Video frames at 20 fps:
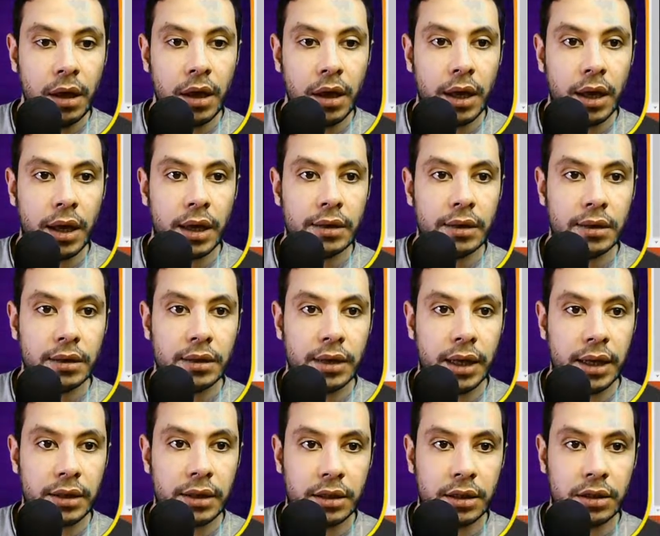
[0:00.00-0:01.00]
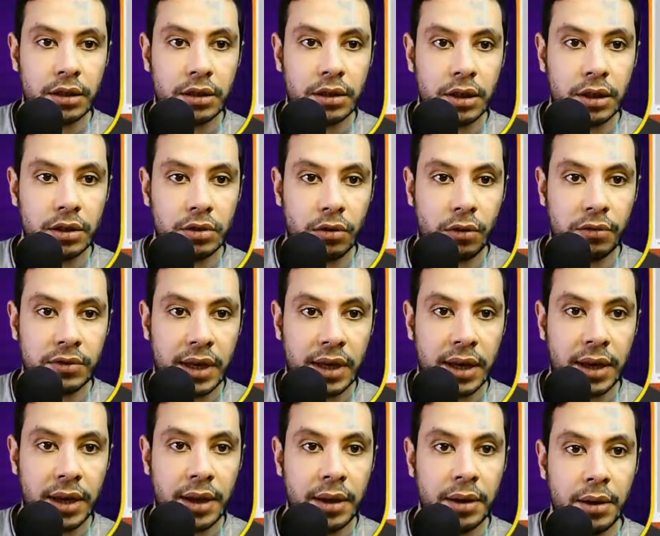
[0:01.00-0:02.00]
and the name, the details of
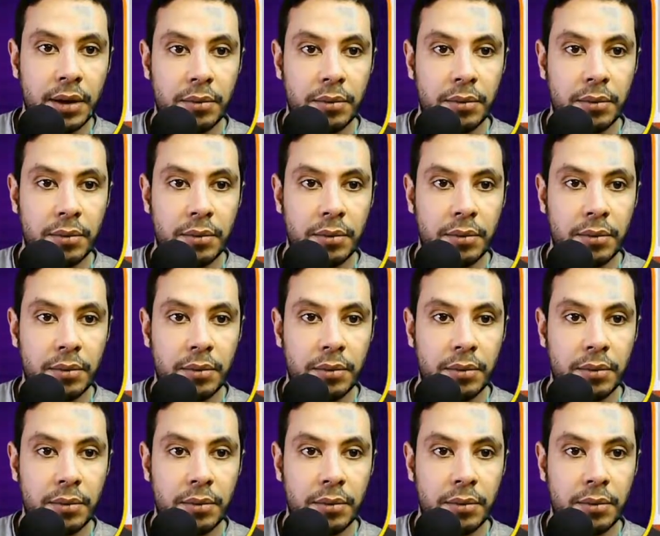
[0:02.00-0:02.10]
the